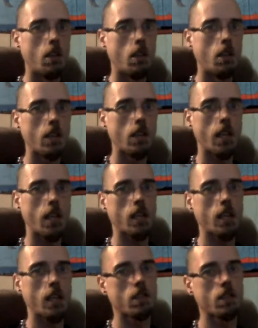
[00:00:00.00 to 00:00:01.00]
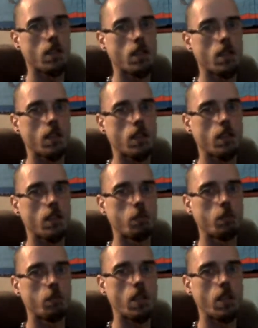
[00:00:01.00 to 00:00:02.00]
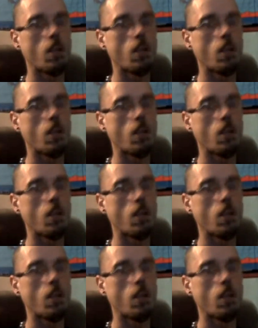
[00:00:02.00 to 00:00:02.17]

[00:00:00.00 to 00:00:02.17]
that analyzes things like this, because